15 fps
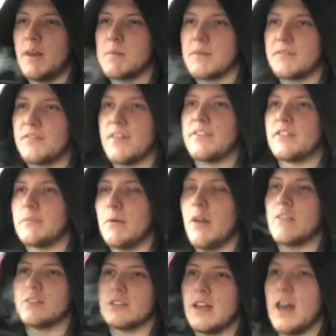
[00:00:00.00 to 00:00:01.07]
I'm at fifty
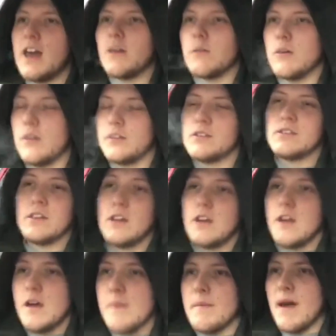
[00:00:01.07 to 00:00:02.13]
miles an hour,
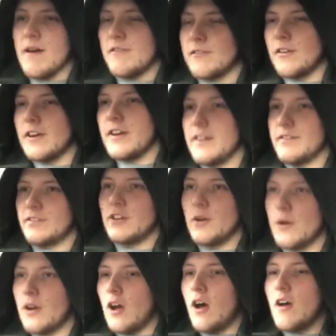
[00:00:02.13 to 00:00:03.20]
about three,
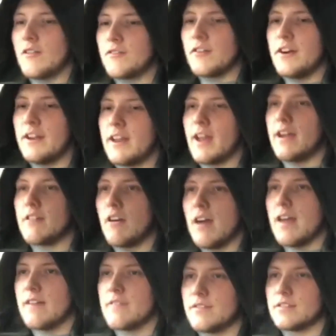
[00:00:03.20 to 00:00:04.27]
two and a half, three k
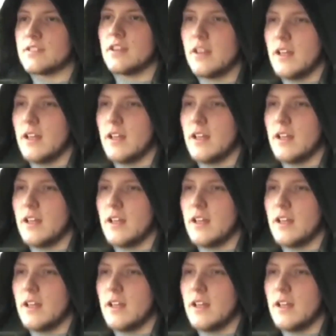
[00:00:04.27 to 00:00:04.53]
revs,